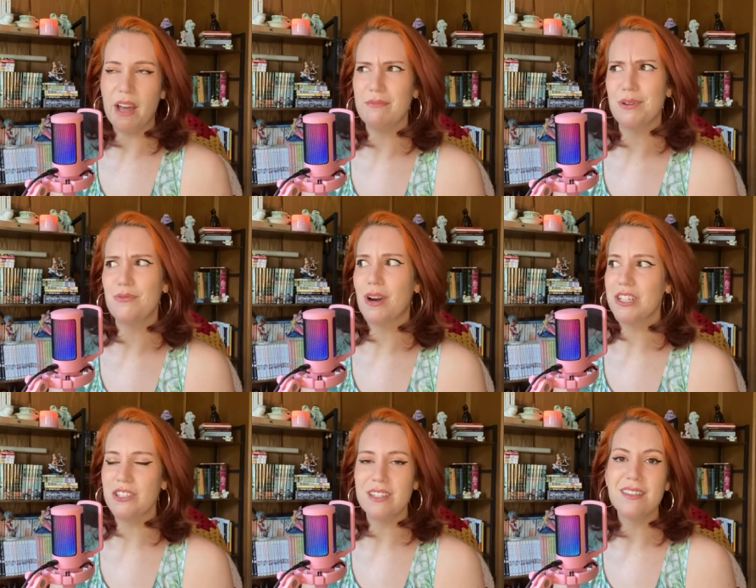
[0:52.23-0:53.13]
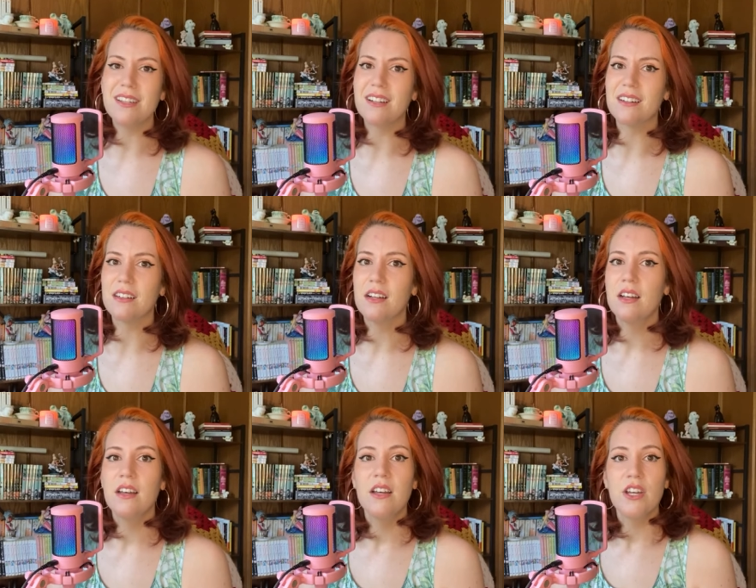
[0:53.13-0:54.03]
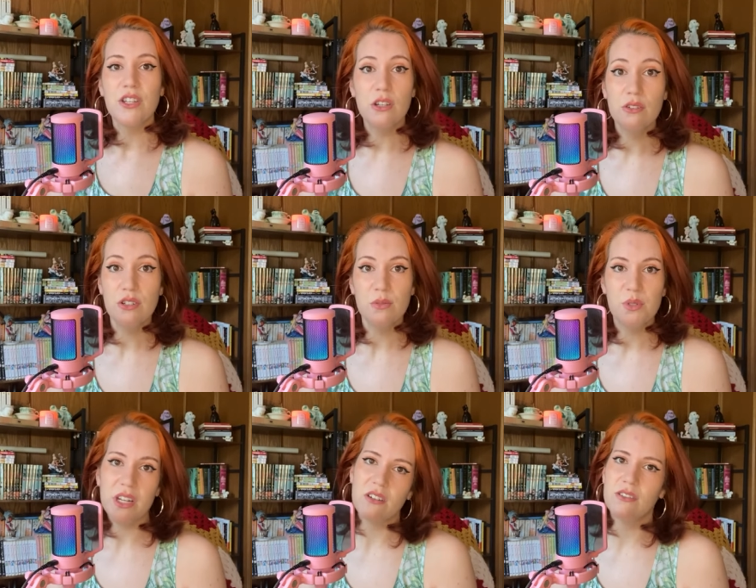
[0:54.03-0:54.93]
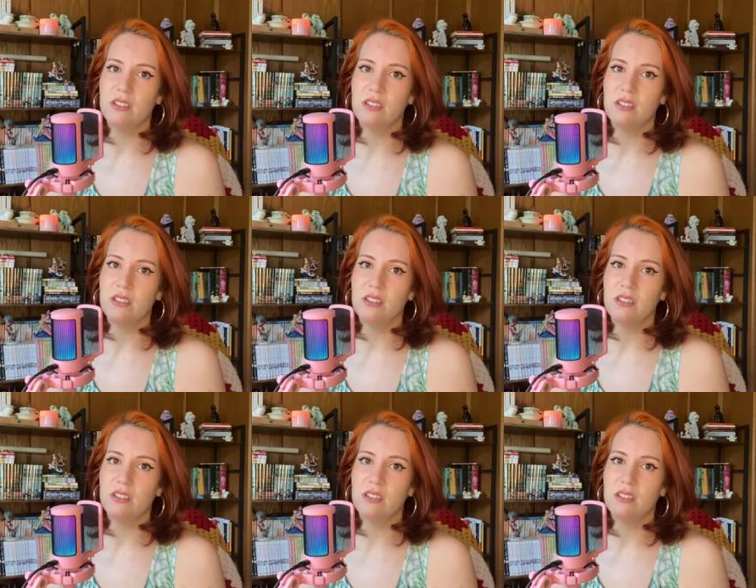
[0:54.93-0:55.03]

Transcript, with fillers: I've been watching their YouTube channel